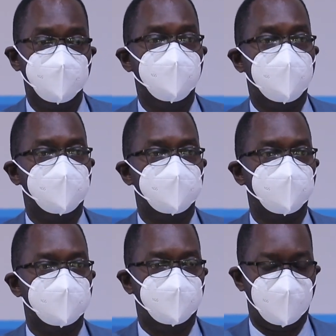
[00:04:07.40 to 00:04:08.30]
human
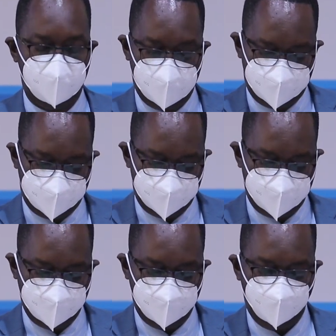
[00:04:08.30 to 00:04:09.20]
resource for health
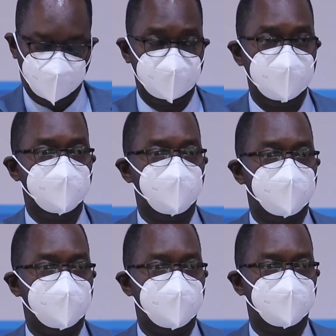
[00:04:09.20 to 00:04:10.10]
strategic
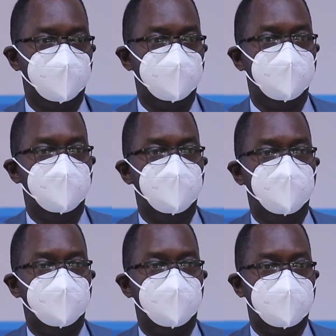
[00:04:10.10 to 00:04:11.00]
orientation
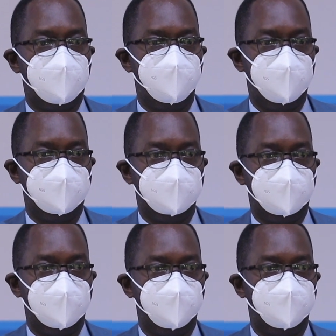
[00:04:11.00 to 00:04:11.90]
the
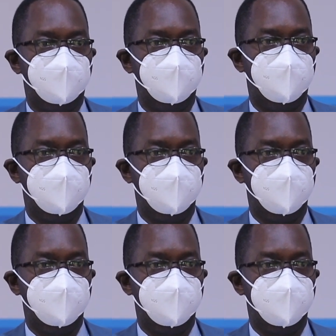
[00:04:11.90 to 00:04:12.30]
government gave to the